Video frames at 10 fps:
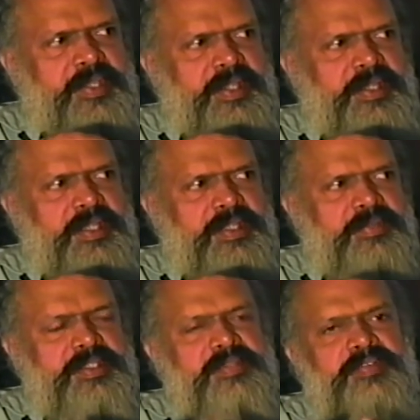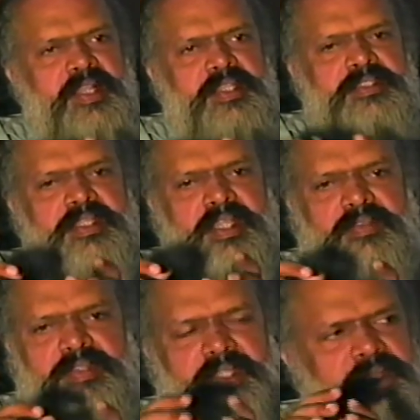and otherwise in villages they
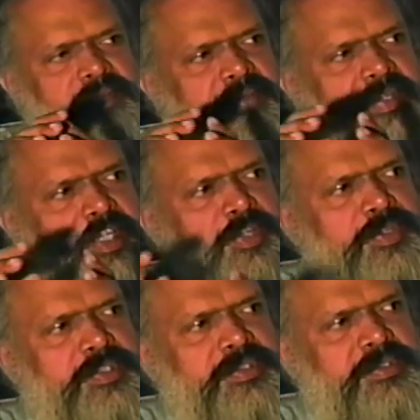have the kiosks,